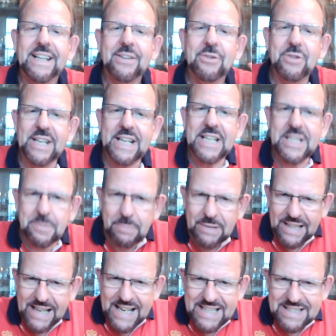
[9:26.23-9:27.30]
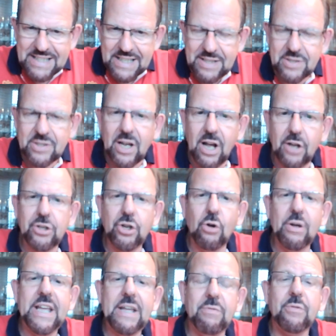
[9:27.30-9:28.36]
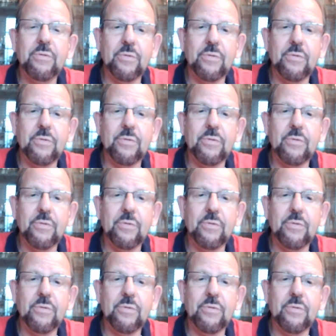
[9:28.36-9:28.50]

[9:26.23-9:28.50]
these places are not even